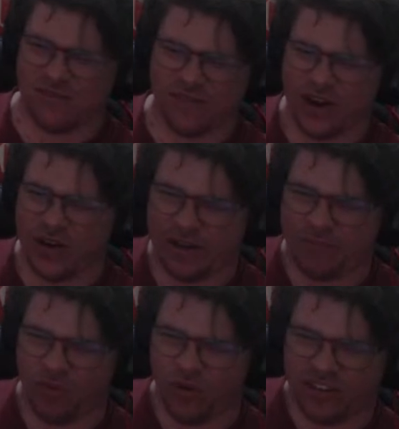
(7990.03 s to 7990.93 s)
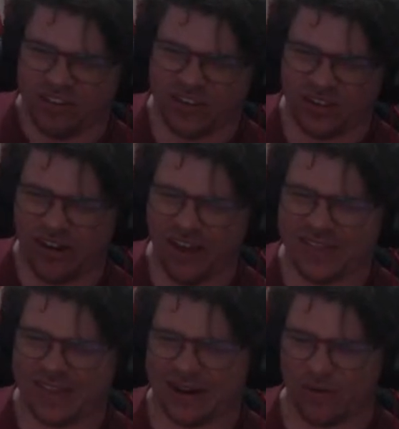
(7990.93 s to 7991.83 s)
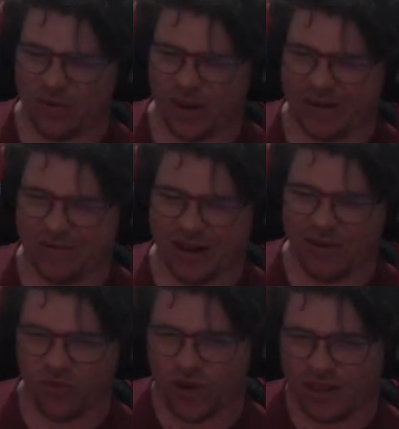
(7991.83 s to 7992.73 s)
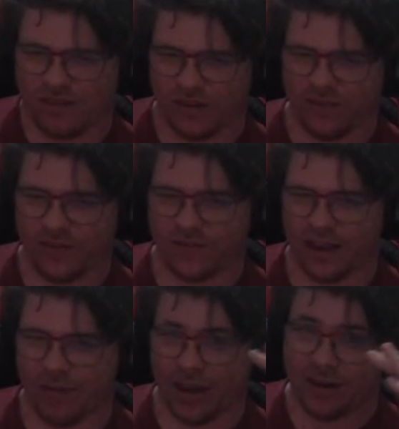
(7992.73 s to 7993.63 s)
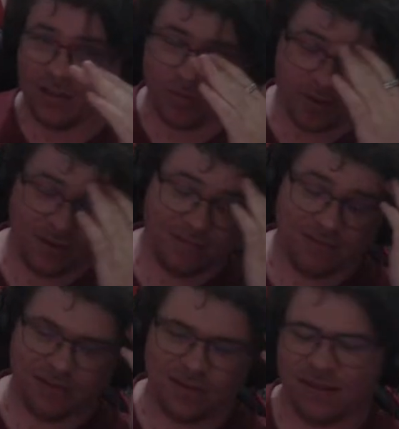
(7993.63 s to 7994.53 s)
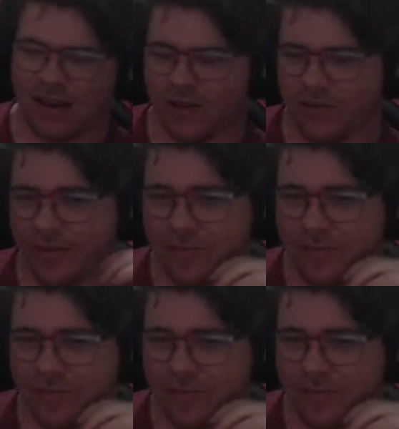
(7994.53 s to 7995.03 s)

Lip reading: very poor decision. I think that was relatively 15 metres, but anyway.